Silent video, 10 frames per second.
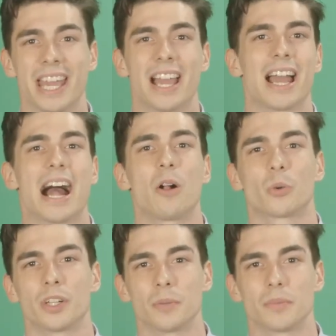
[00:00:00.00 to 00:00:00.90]
AI
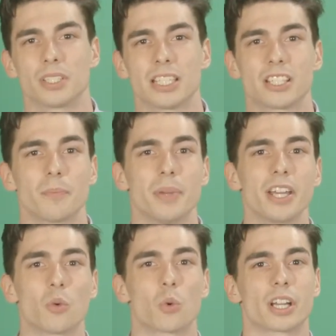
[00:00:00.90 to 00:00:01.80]
algorithms that's going to
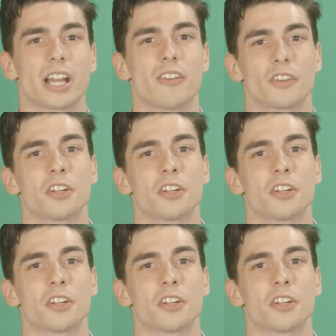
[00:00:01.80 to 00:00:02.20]
pick a workout for